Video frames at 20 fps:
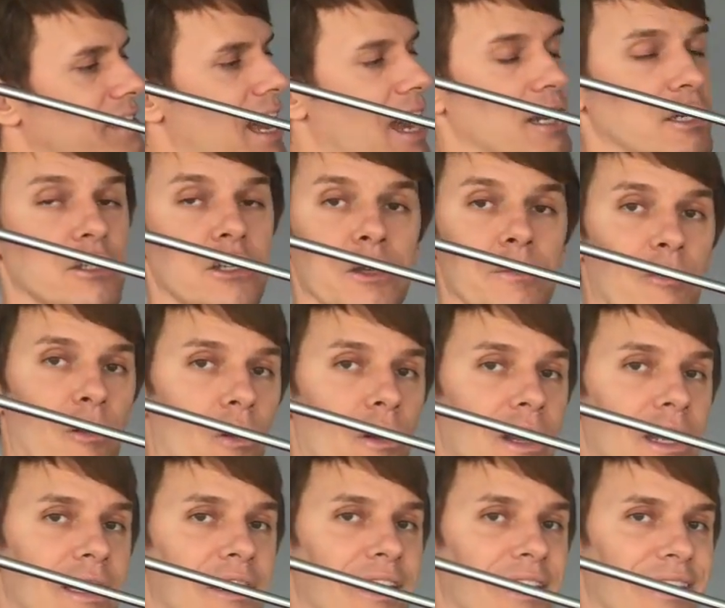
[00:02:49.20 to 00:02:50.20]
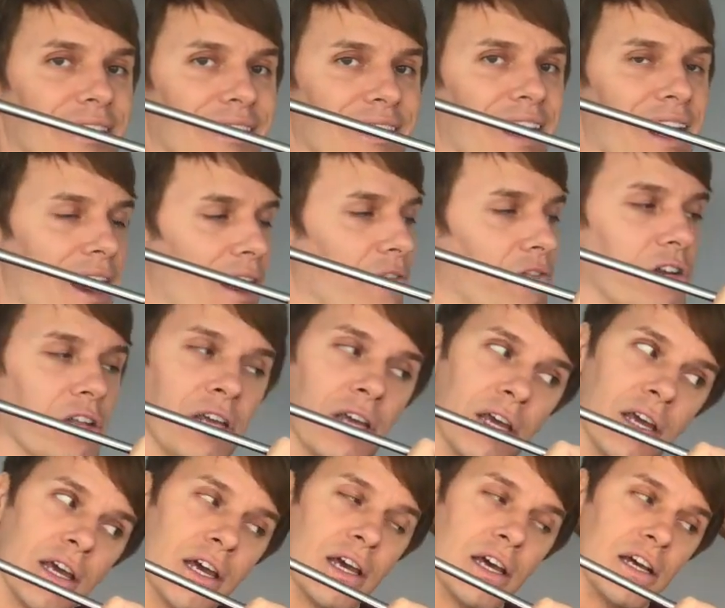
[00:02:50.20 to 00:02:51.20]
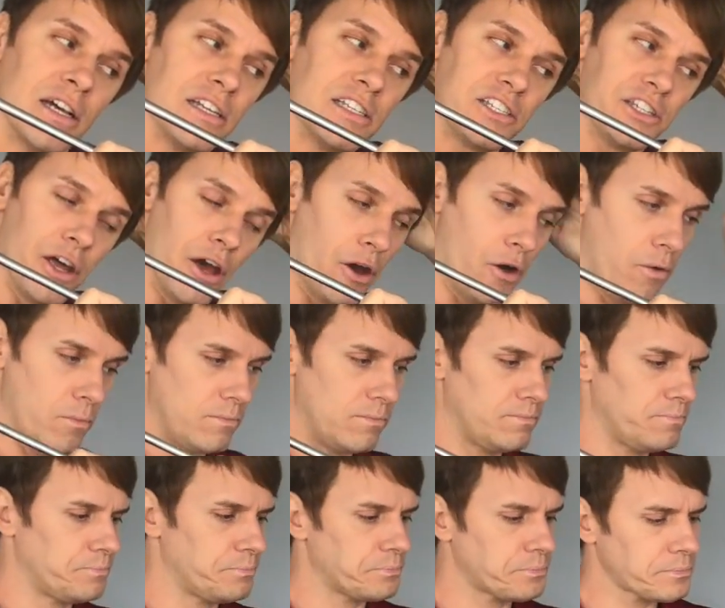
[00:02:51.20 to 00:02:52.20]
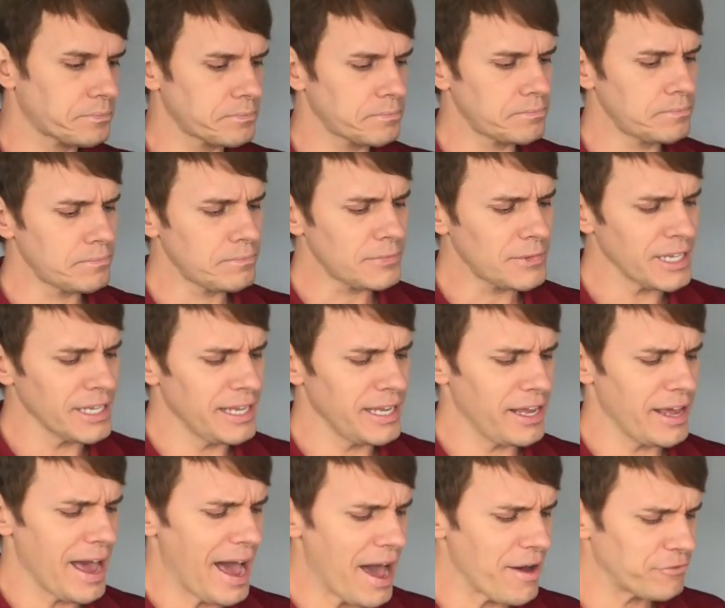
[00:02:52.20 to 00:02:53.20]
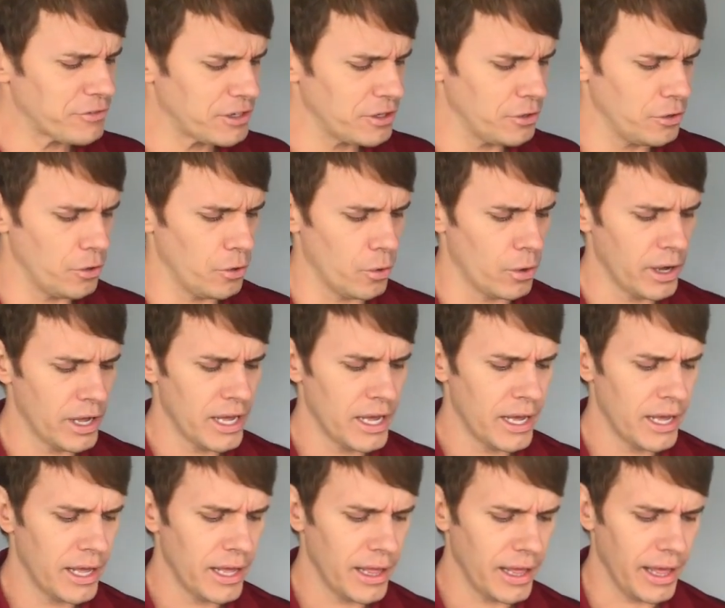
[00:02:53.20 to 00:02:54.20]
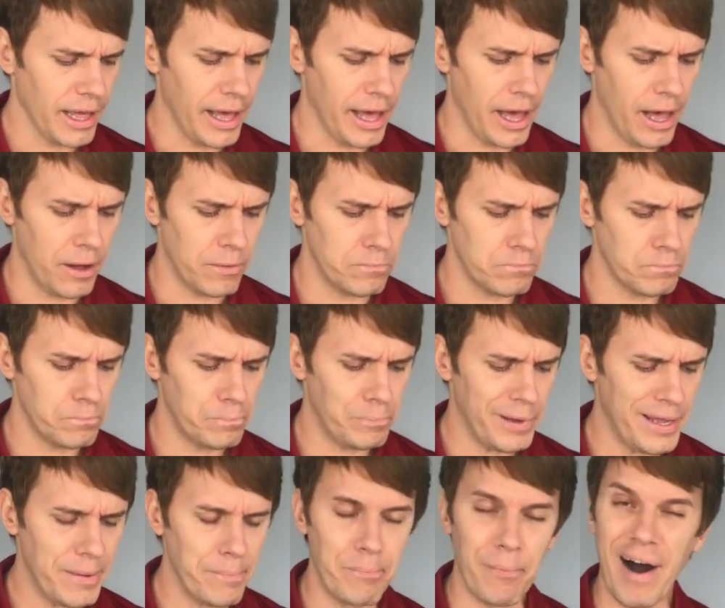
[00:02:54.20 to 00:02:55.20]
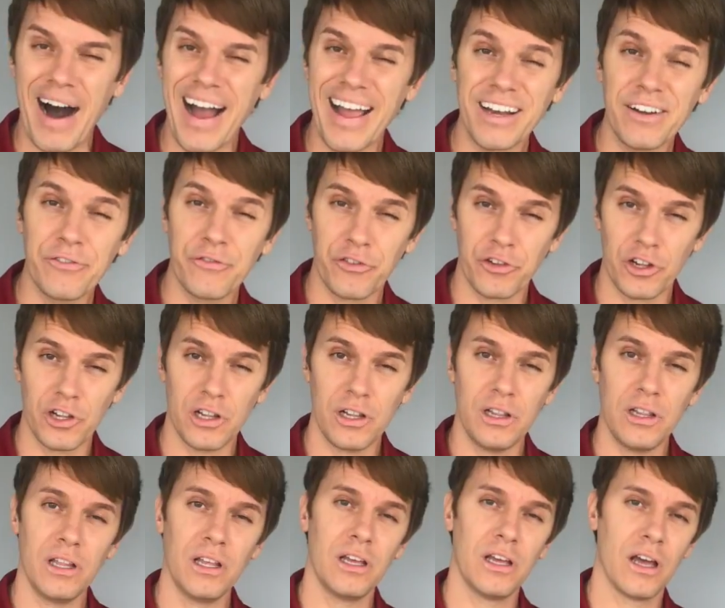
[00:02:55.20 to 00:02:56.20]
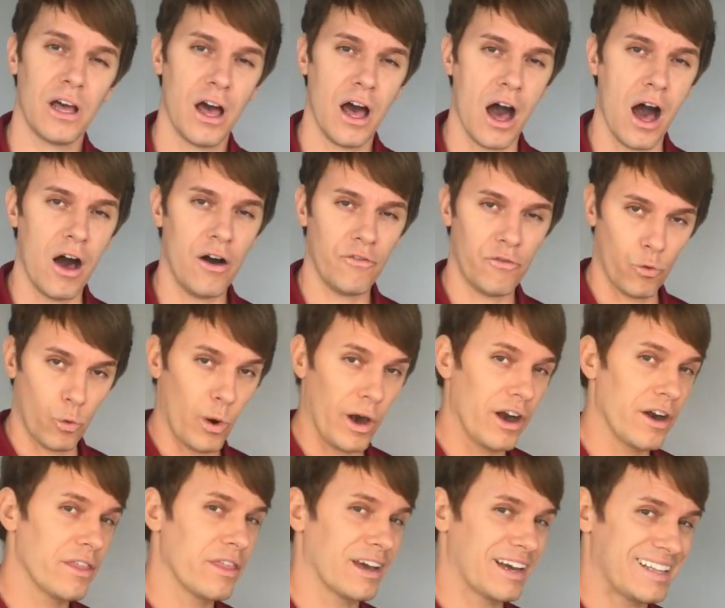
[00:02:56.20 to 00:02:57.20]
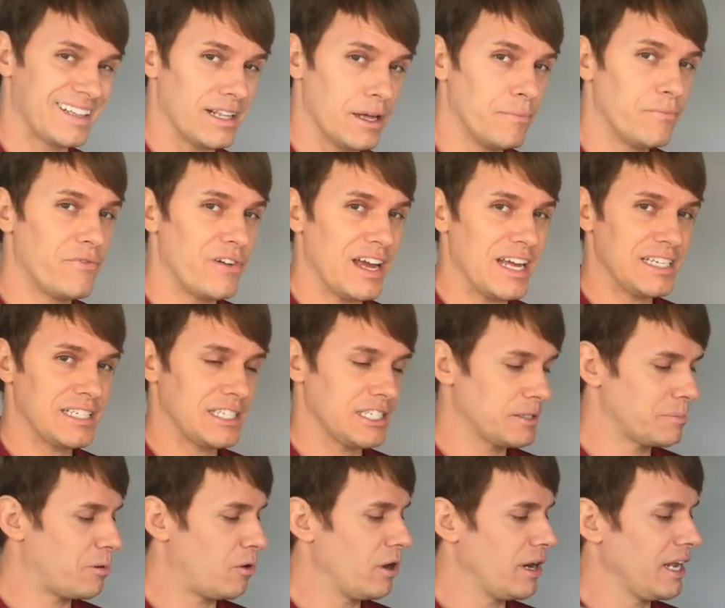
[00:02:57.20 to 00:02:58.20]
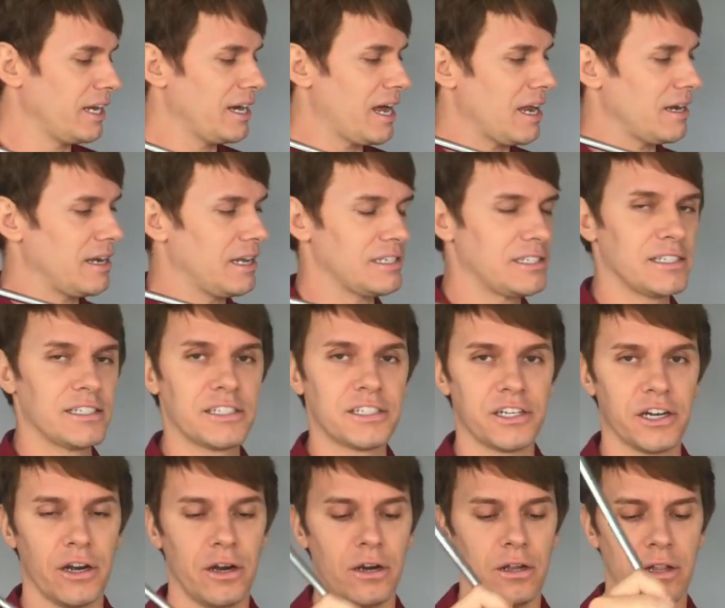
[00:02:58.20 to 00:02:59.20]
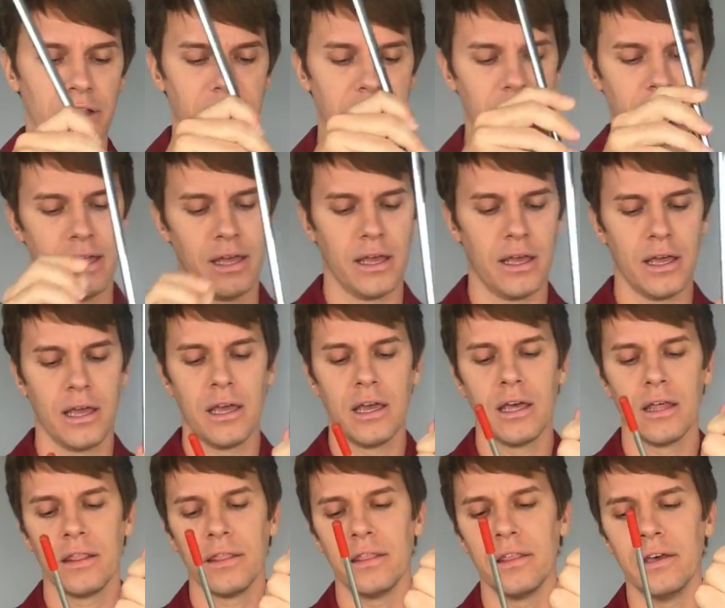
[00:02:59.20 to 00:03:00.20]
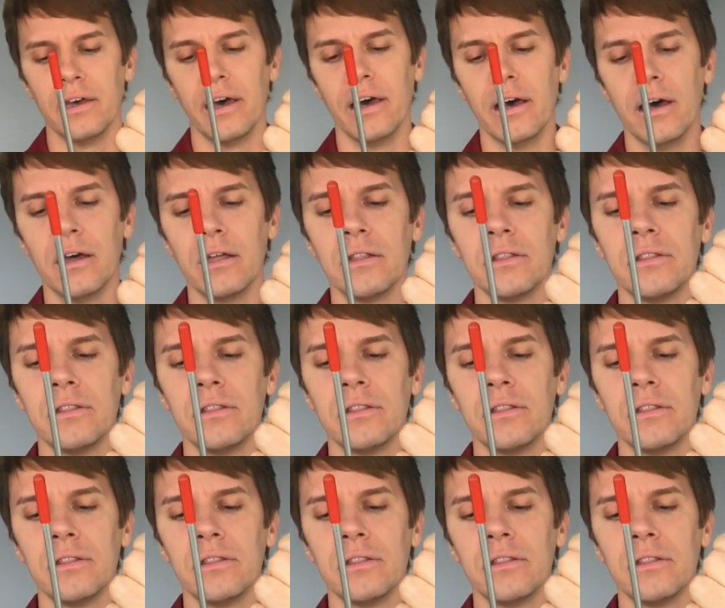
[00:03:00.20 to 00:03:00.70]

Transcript: is actually pointed to the left. So you have to be mindful of where the club face is pointing, not necessarily the